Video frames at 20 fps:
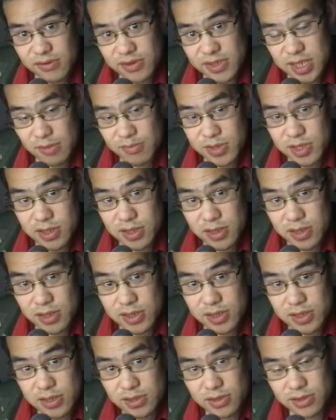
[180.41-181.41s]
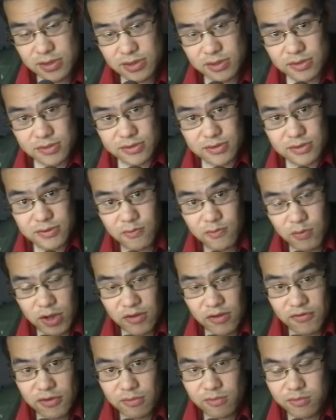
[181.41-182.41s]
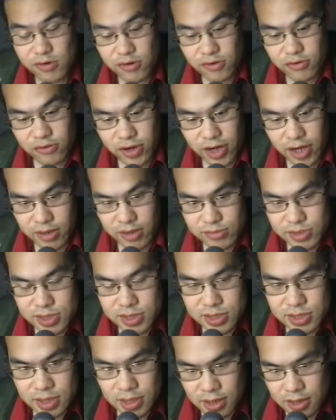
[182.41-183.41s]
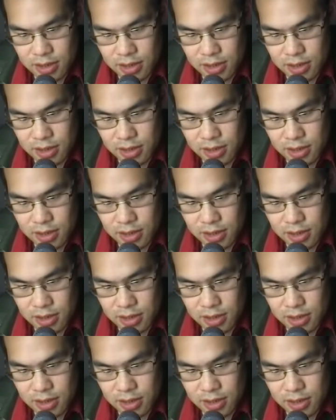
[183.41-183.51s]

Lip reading: subsidies and welfare programs.